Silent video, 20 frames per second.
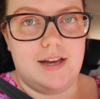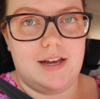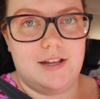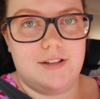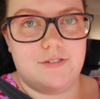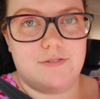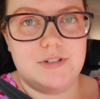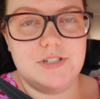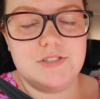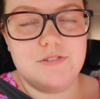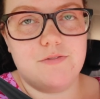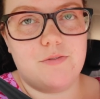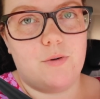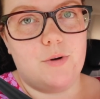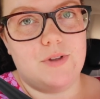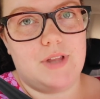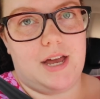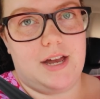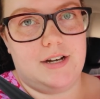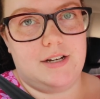And the reason
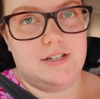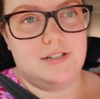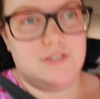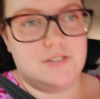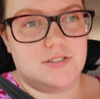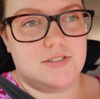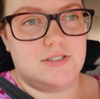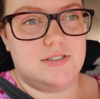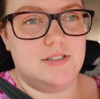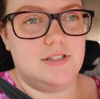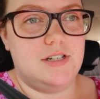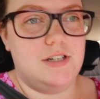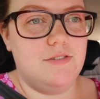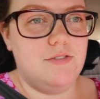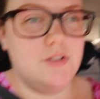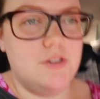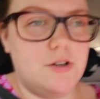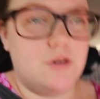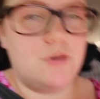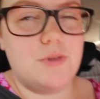for that is,
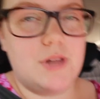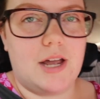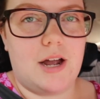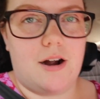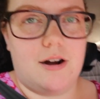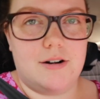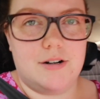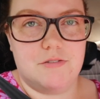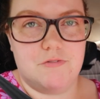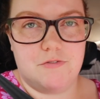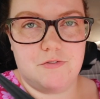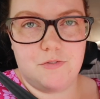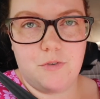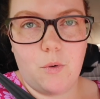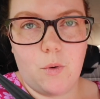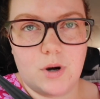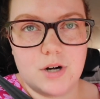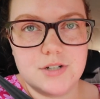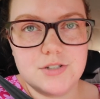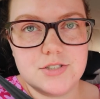even though they aren't
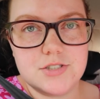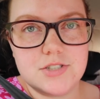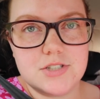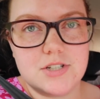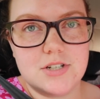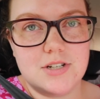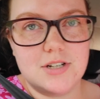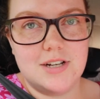enforced,